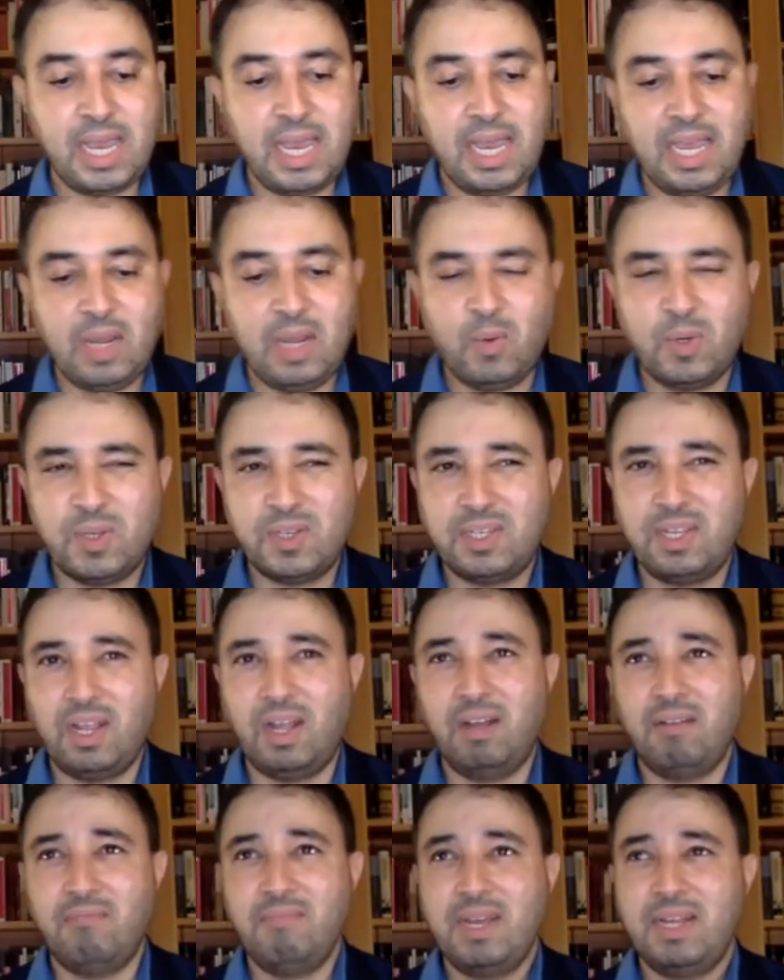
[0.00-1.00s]
It was
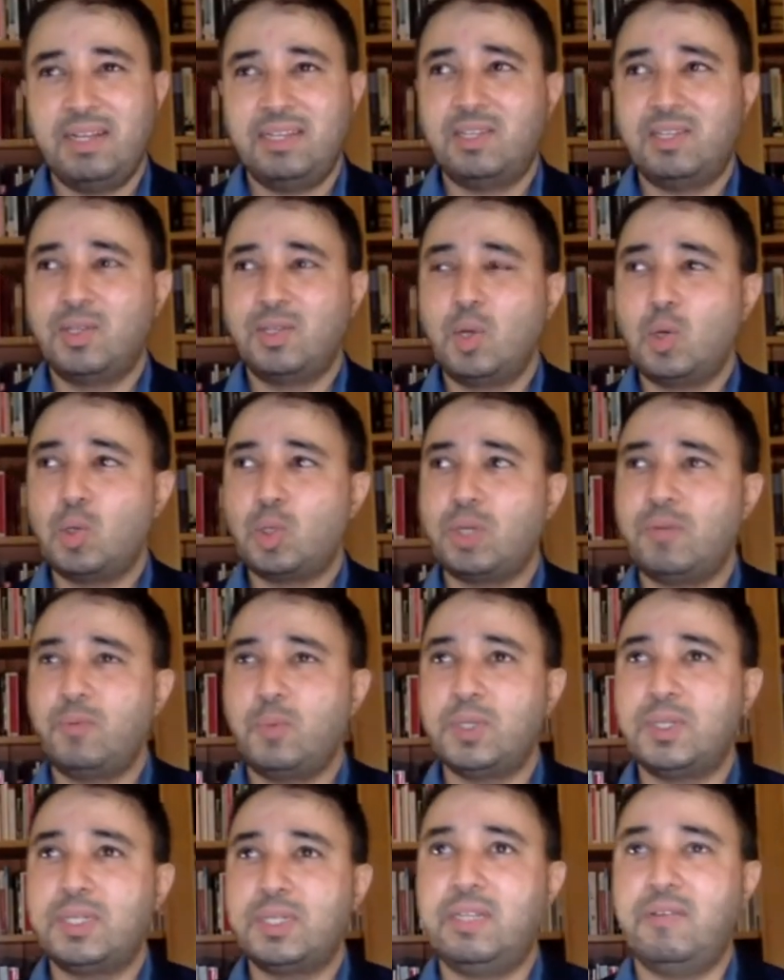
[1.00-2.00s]
this notion
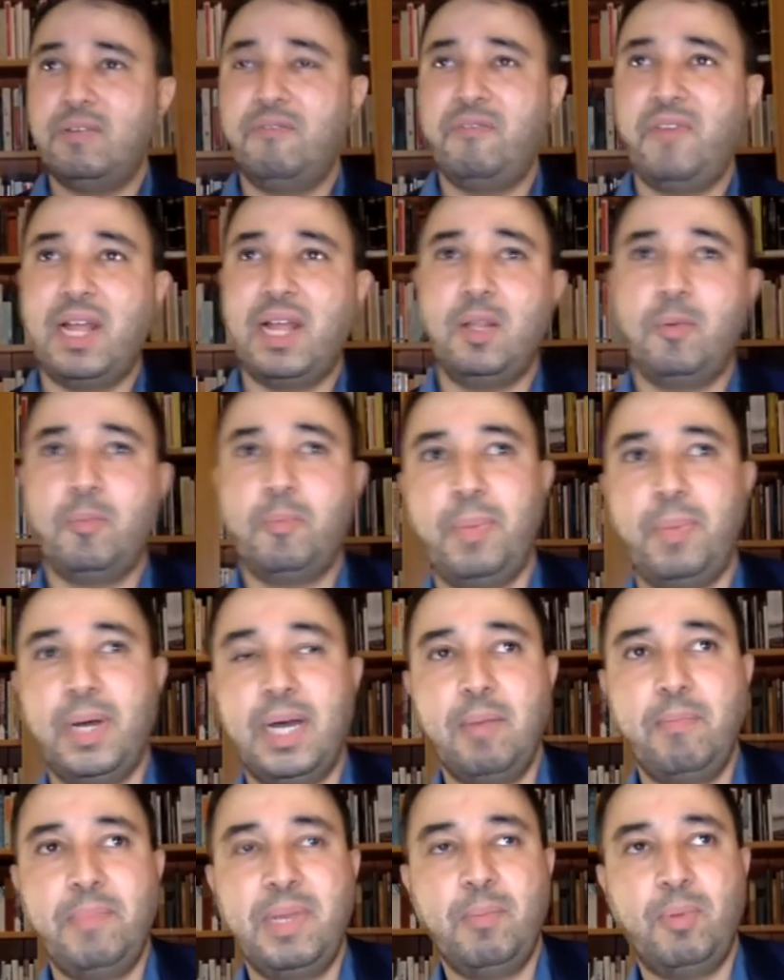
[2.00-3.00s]
was developed by
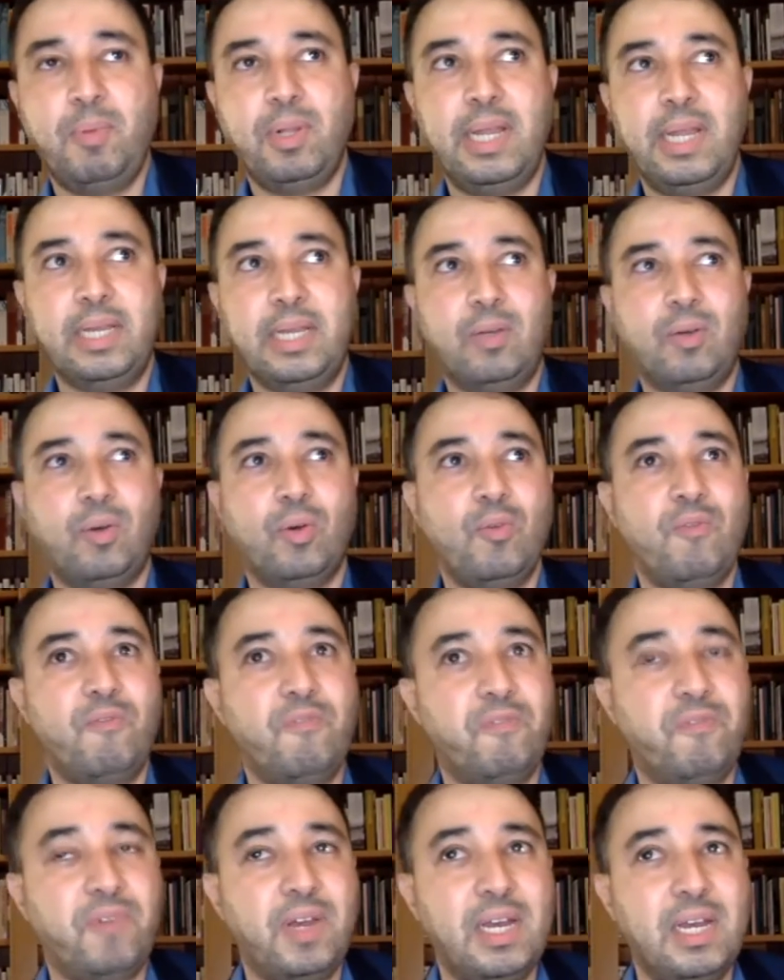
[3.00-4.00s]
people like
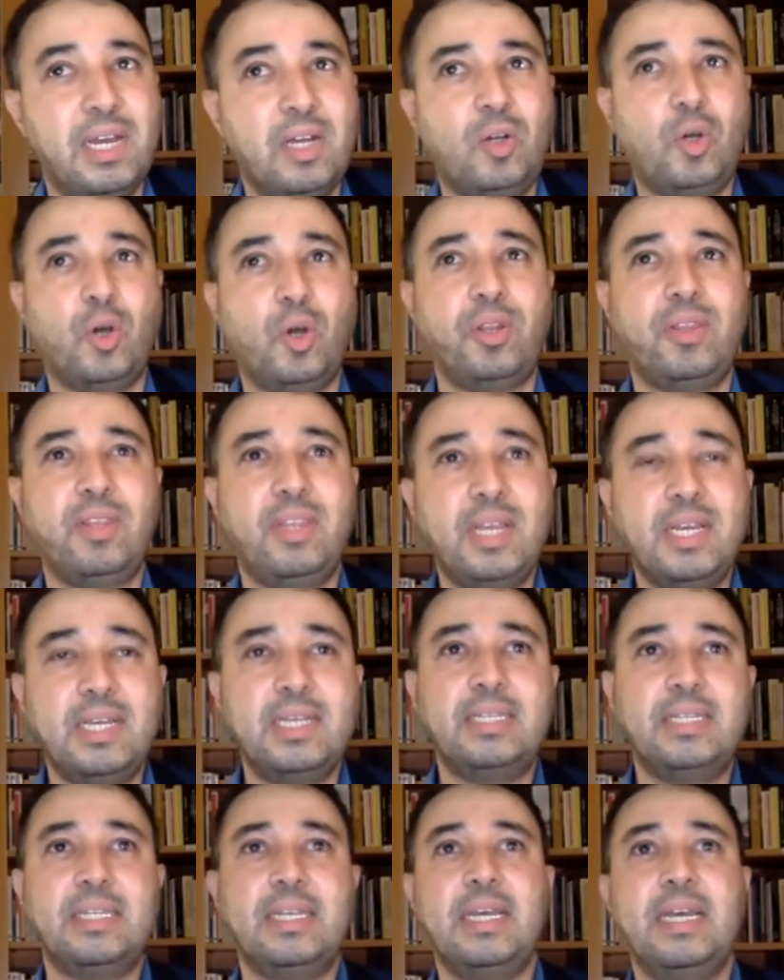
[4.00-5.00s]
Ruffin,
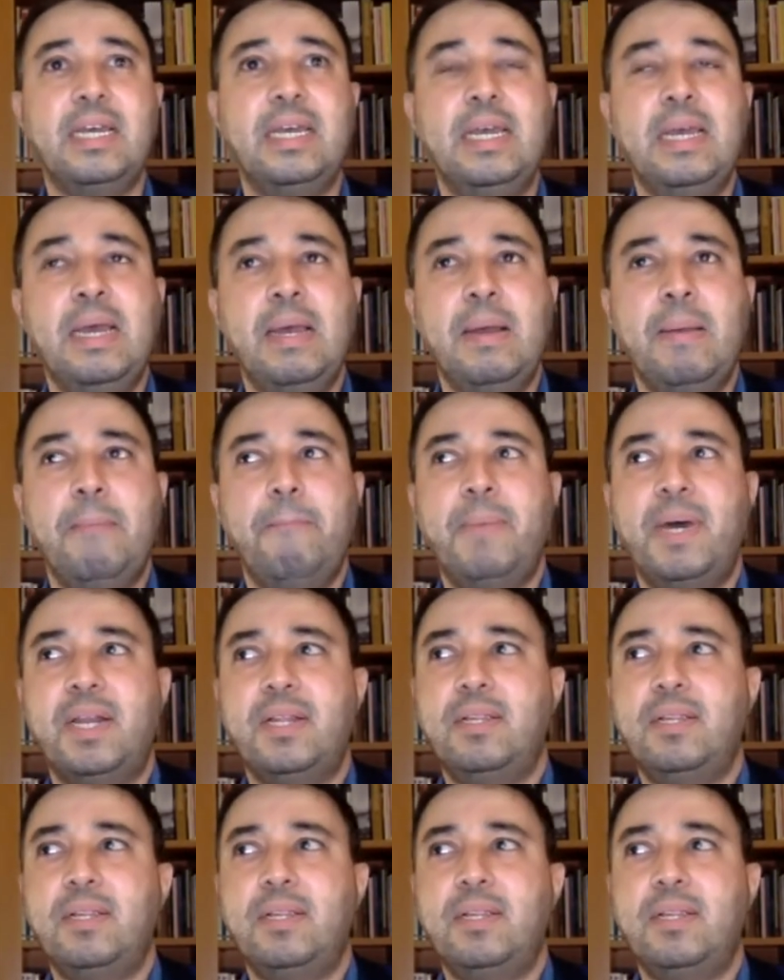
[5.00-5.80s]
Cortese, there